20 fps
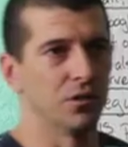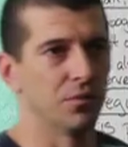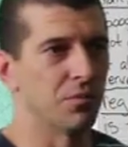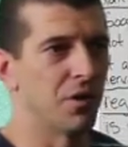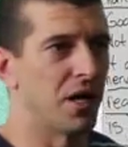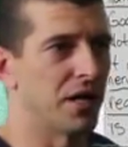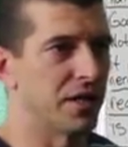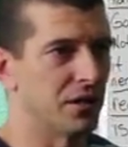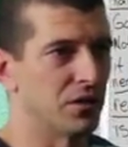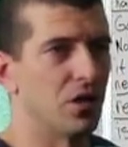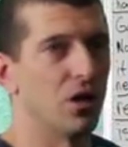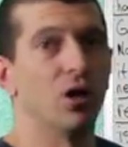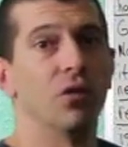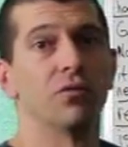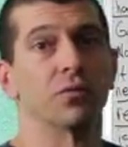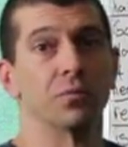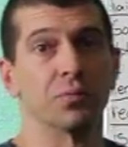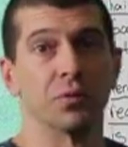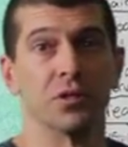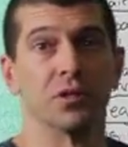body will
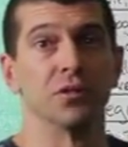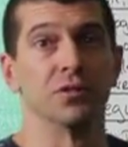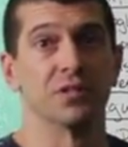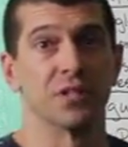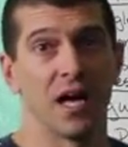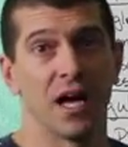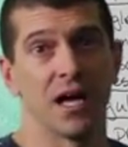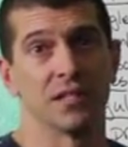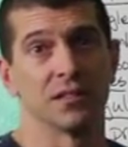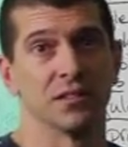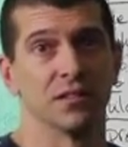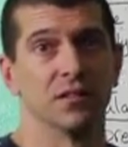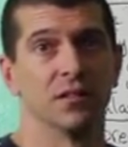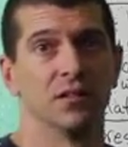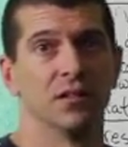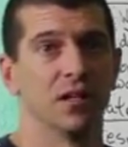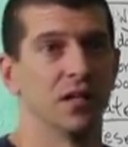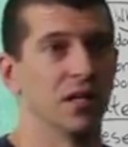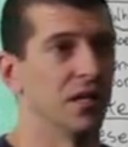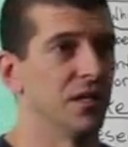overproduce acid.
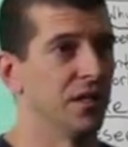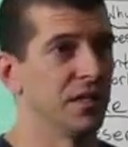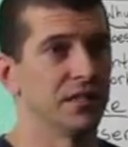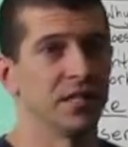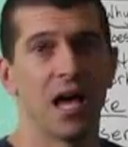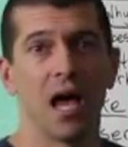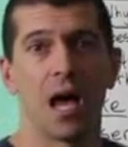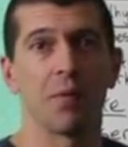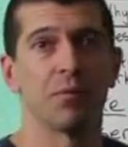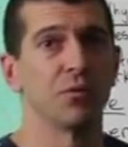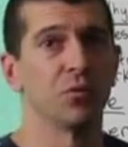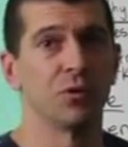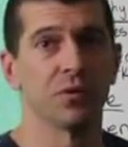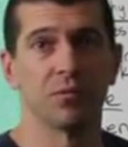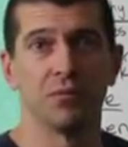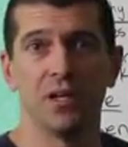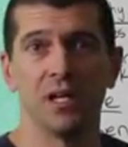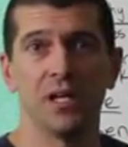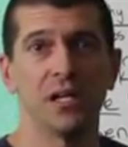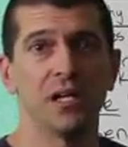That happened with
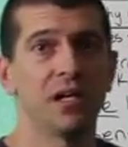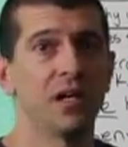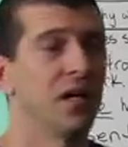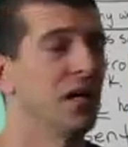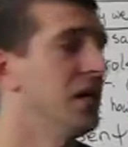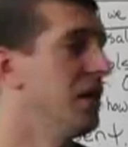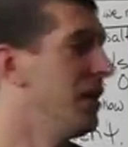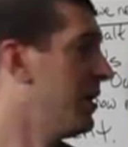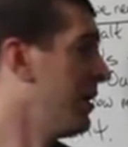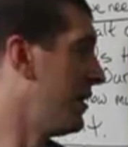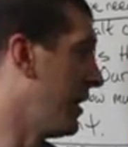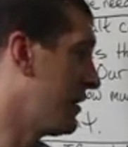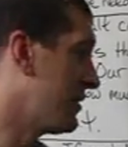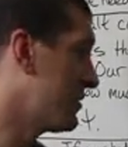me. They